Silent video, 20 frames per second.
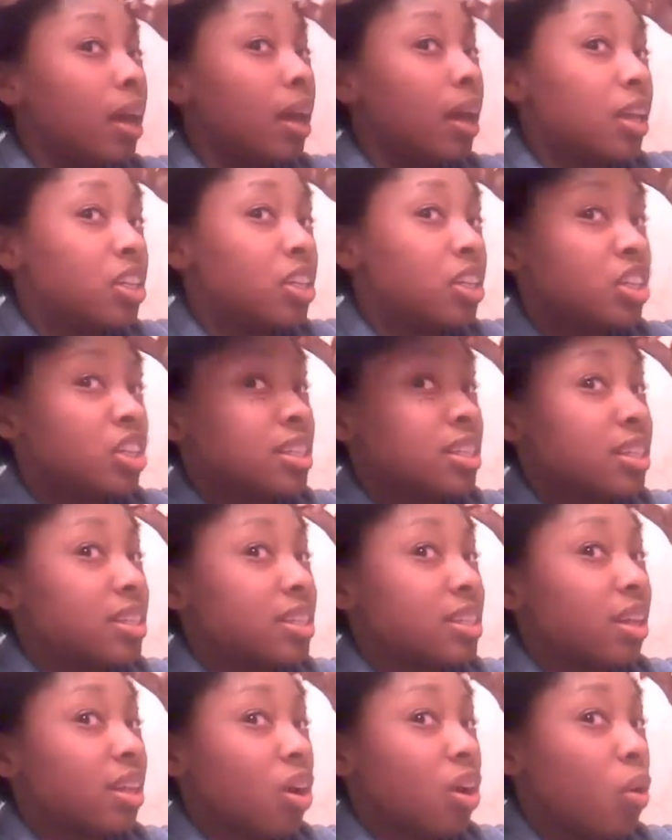It's
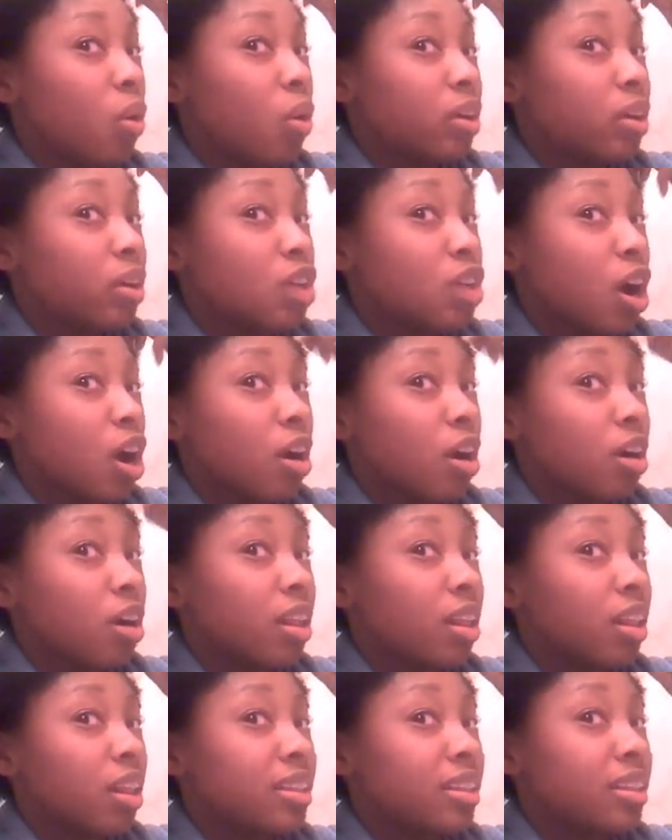just the coils
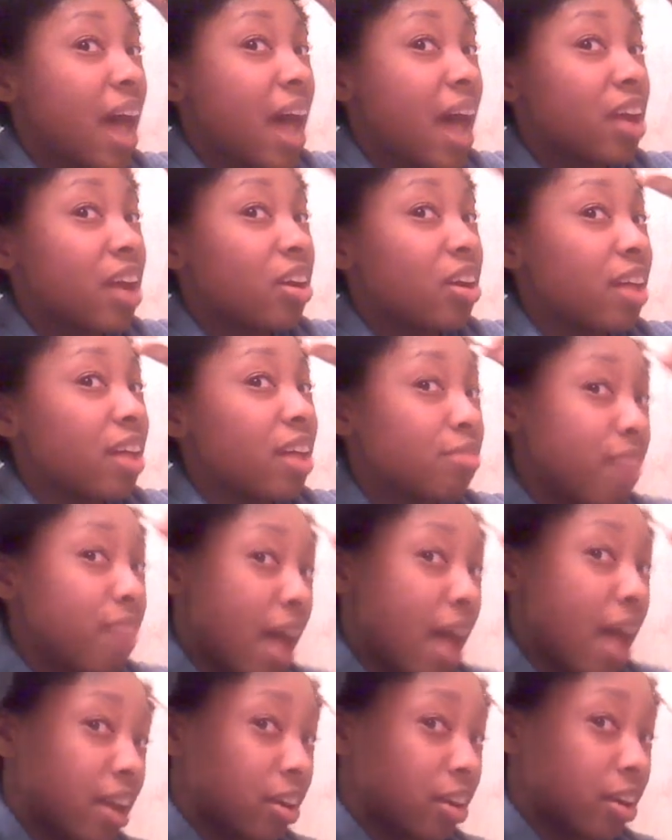are tighter and
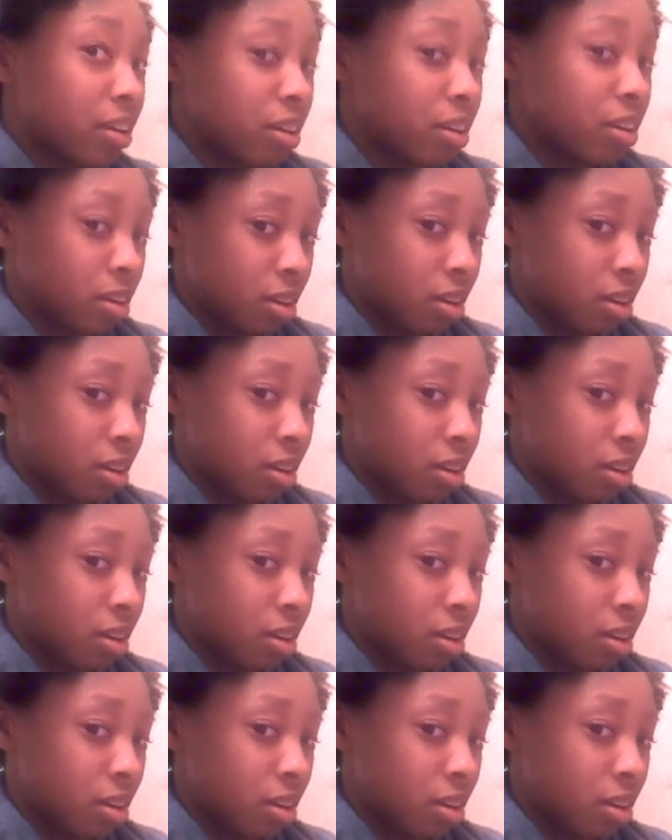finer.